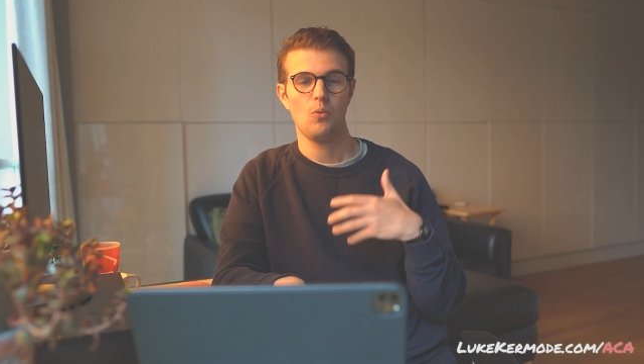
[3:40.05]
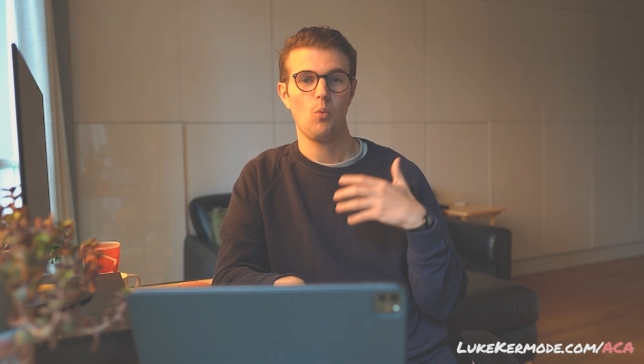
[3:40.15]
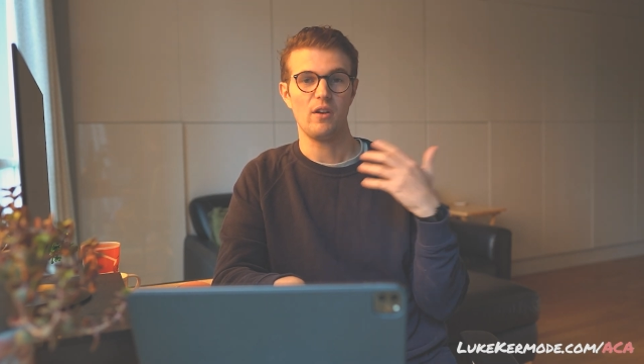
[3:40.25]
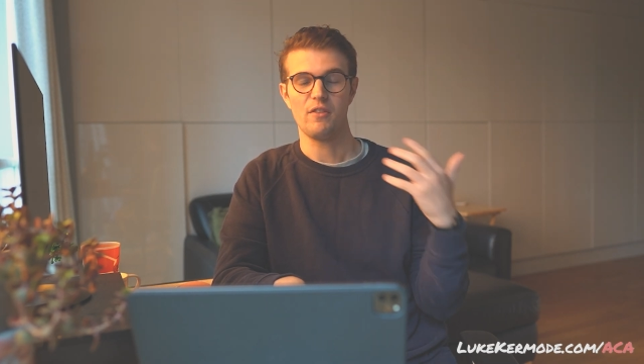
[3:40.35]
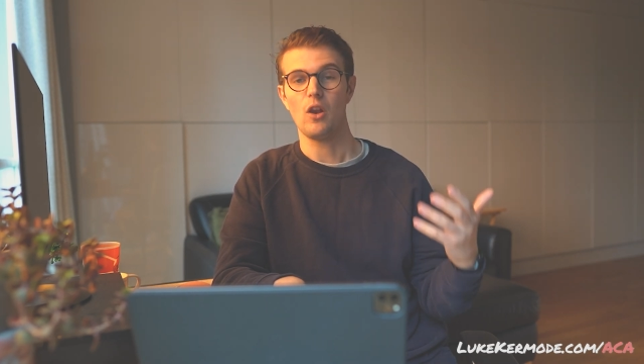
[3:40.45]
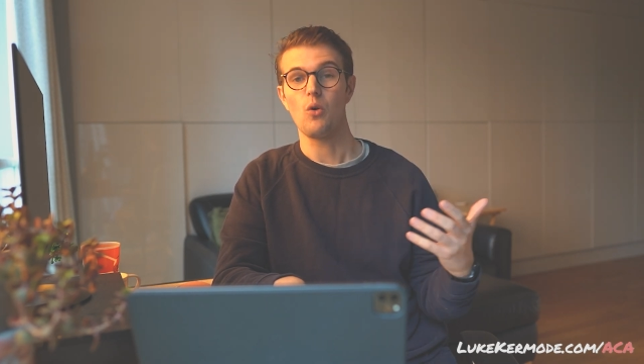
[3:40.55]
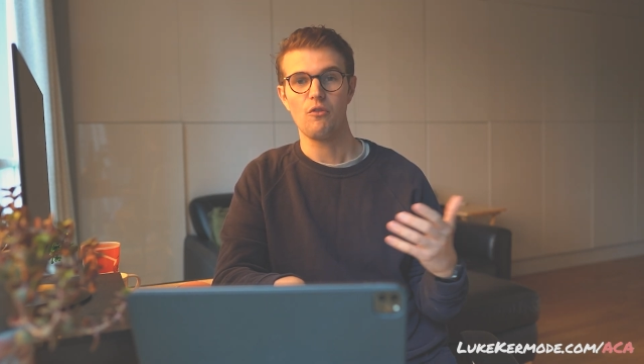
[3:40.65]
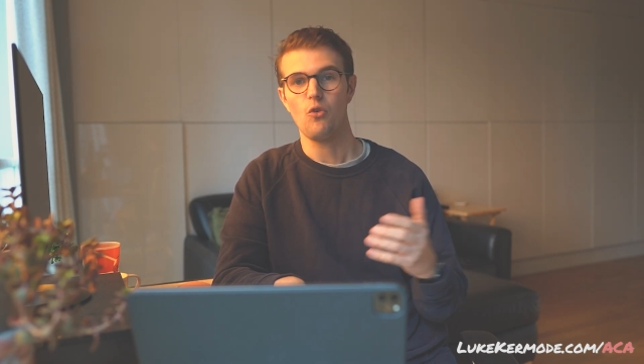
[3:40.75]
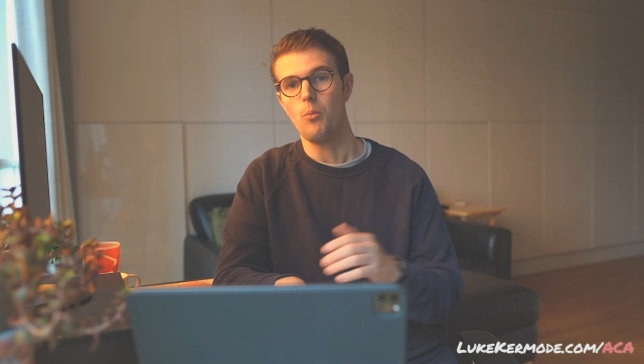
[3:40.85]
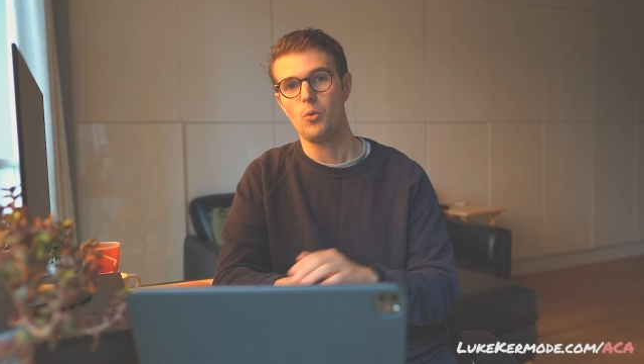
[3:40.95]
one of the long
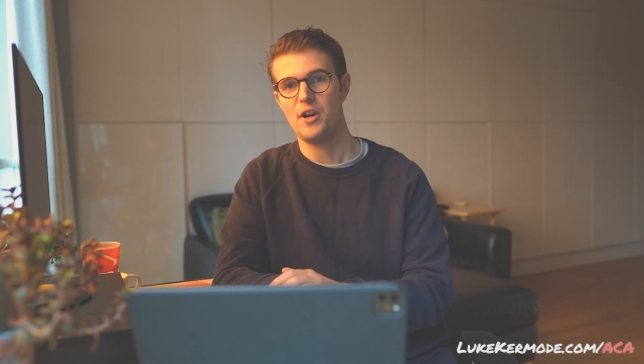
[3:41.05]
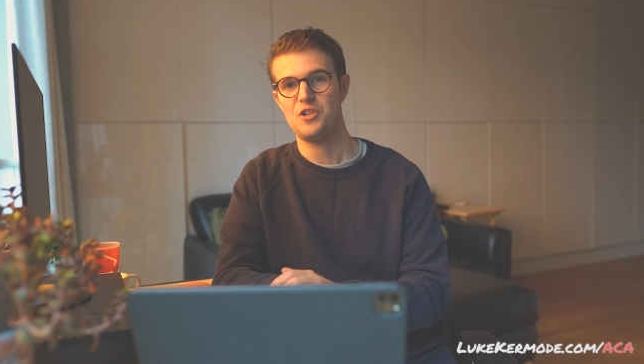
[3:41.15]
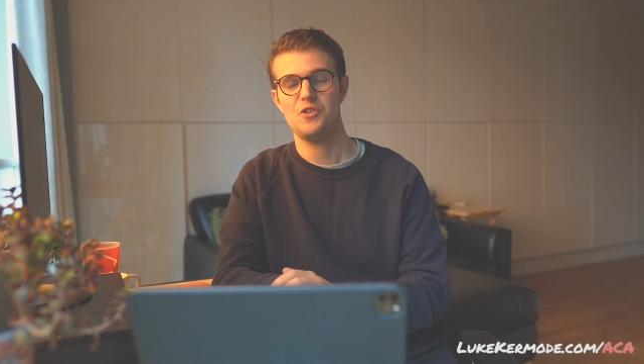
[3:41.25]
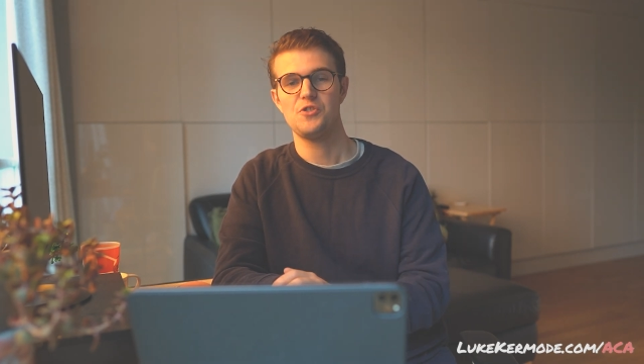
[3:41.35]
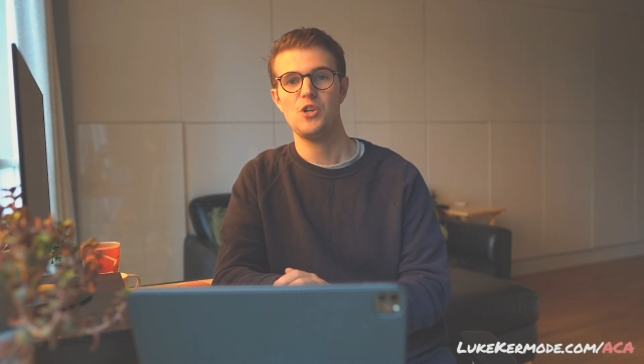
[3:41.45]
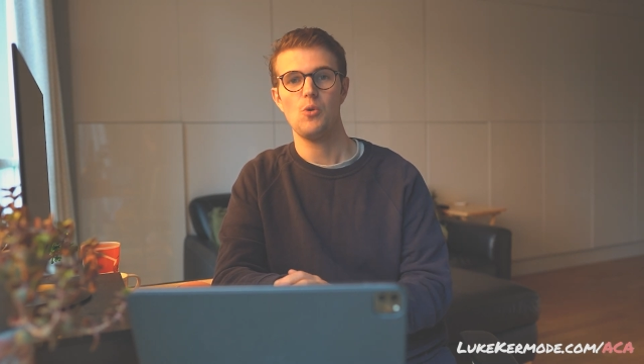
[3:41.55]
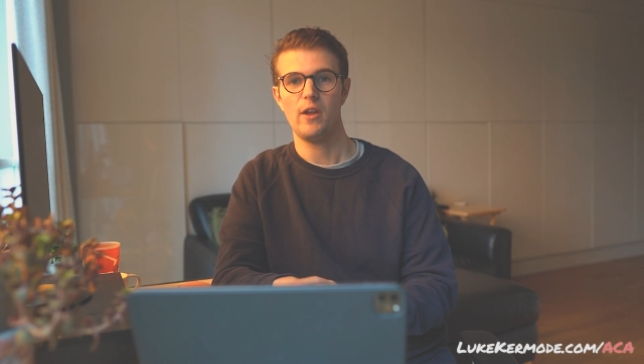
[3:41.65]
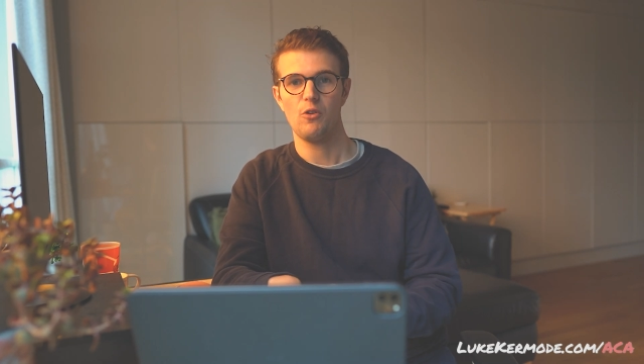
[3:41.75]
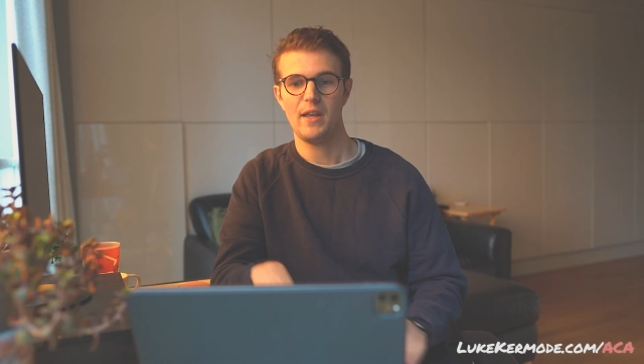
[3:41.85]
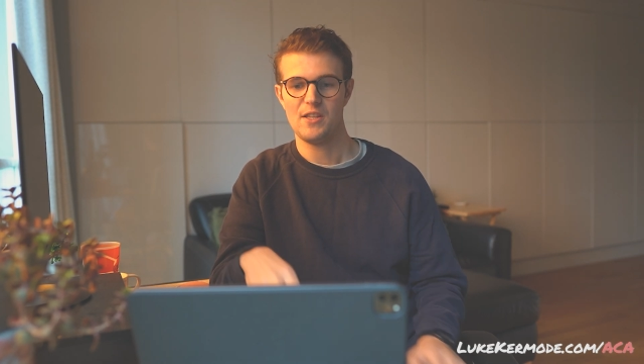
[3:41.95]
form questions too, where
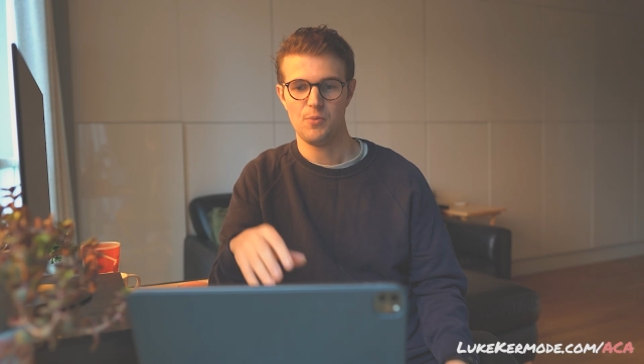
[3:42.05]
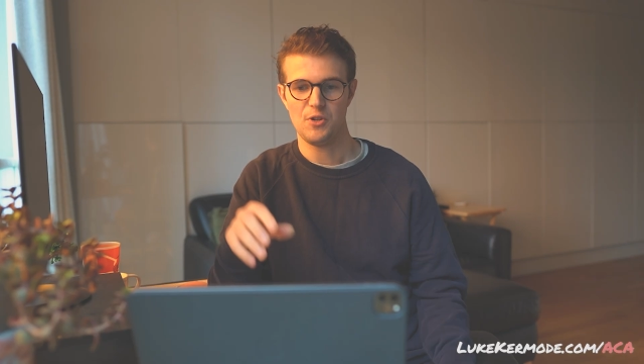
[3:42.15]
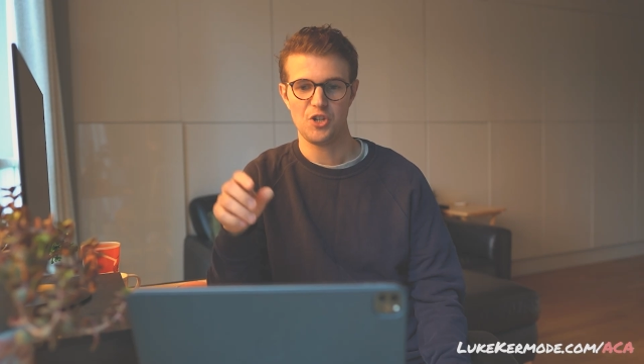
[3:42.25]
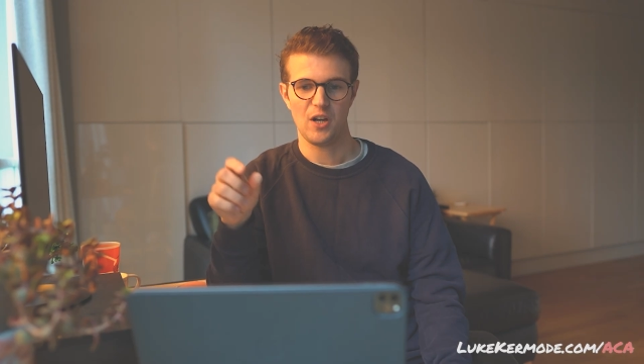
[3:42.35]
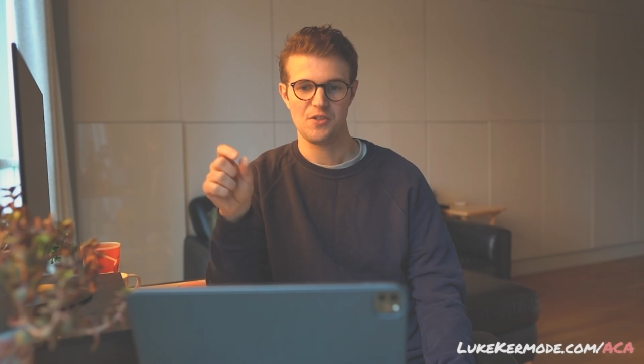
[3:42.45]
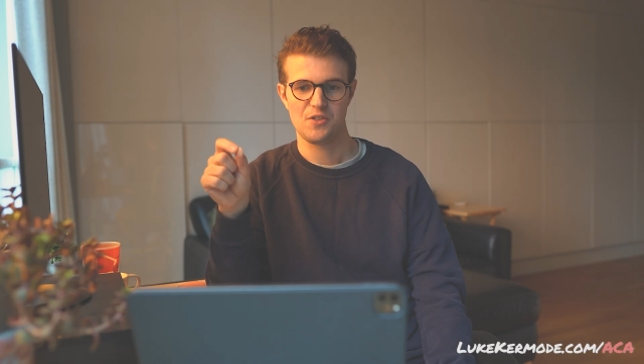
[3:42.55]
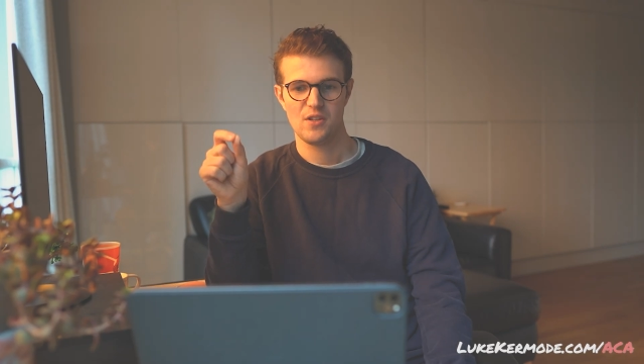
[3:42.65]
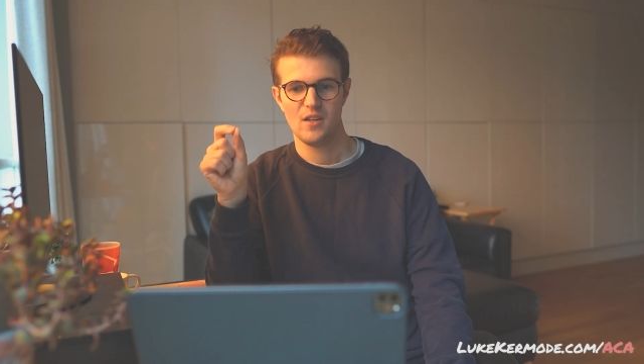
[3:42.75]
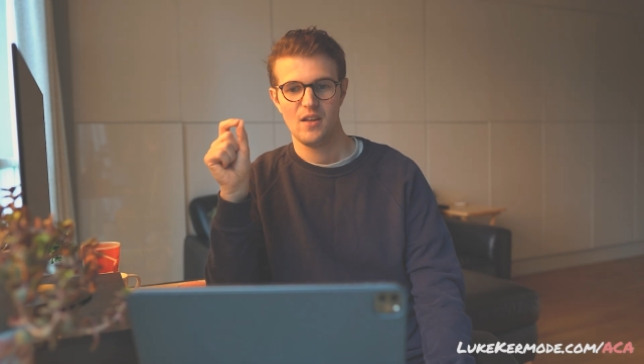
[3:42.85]
you'll need to adjust